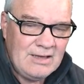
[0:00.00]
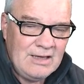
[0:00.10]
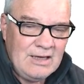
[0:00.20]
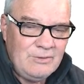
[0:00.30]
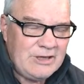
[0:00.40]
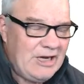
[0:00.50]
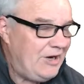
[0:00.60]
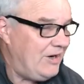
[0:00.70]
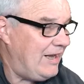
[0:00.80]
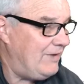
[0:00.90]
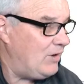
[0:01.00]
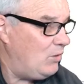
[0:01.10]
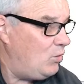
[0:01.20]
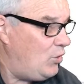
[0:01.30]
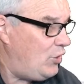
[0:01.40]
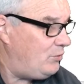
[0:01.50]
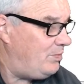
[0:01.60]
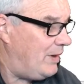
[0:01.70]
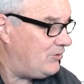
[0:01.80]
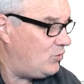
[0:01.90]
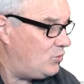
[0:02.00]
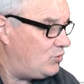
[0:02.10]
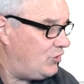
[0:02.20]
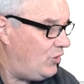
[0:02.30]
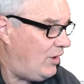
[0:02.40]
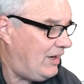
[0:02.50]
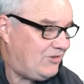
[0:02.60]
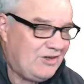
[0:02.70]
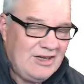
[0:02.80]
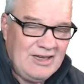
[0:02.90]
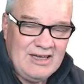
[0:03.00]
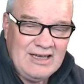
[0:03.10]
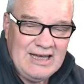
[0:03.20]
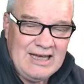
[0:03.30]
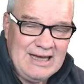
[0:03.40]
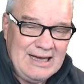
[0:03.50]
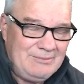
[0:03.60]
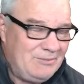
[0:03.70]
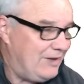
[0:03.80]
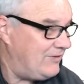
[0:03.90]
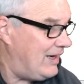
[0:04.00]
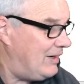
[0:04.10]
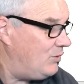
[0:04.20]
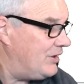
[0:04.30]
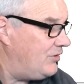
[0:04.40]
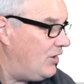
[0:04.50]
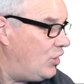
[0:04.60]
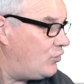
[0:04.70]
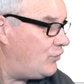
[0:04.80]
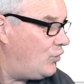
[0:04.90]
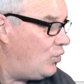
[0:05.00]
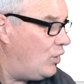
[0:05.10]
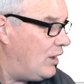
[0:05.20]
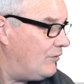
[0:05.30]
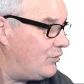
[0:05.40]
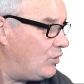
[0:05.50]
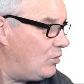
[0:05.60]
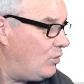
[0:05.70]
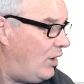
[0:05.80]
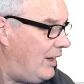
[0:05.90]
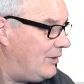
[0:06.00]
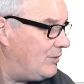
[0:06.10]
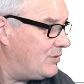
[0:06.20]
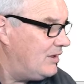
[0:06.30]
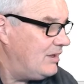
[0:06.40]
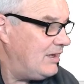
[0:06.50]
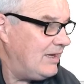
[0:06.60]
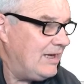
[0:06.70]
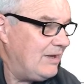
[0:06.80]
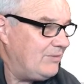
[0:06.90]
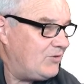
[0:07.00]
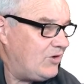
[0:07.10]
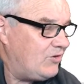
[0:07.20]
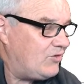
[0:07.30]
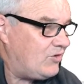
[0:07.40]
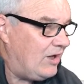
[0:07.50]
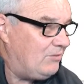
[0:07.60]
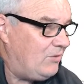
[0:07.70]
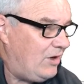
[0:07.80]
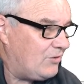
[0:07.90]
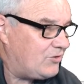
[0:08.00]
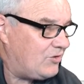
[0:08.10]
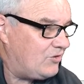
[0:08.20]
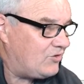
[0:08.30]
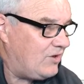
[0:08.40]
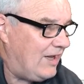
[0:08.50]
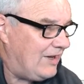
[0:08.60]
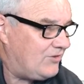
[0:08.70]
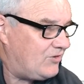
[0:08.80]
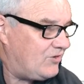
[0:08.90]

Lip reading: We're going to have a word puzzle tonight. I haven't had one of those for a while, since last